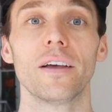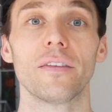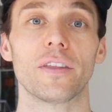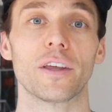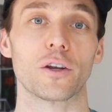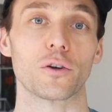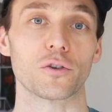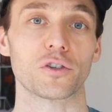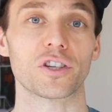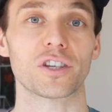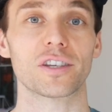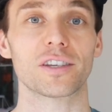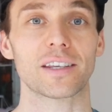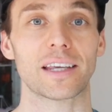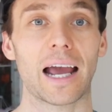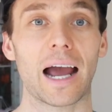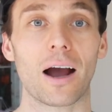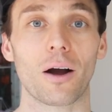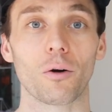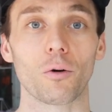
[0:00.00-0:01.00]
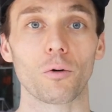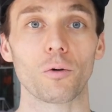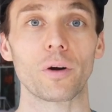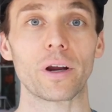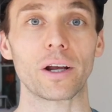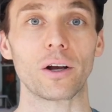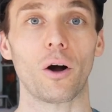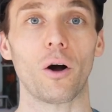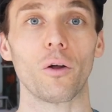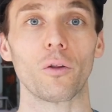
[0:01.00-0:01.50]
that you're
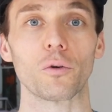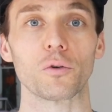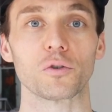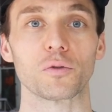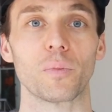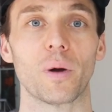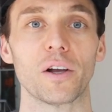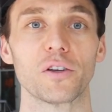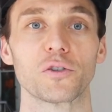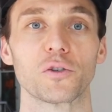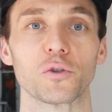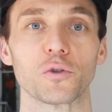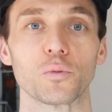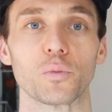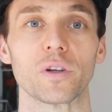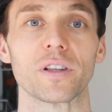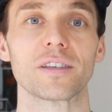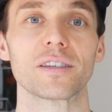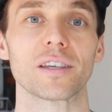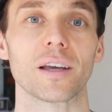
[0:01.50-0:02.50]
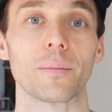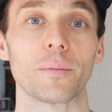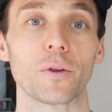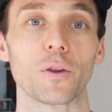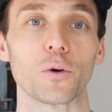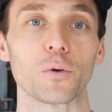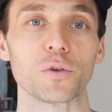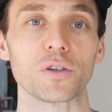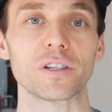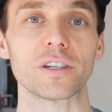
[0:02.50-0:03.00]
scouring all those muscles with some of
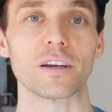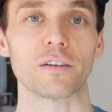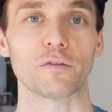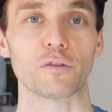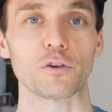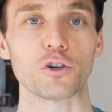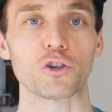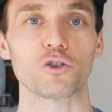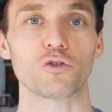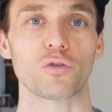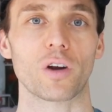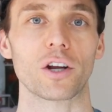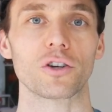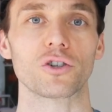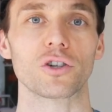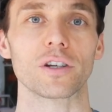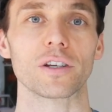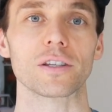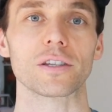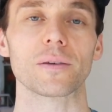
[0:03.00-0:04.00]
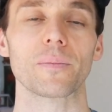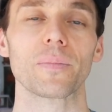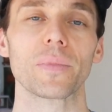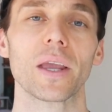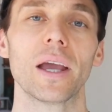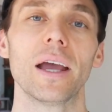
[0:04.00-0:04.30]
those different stretches.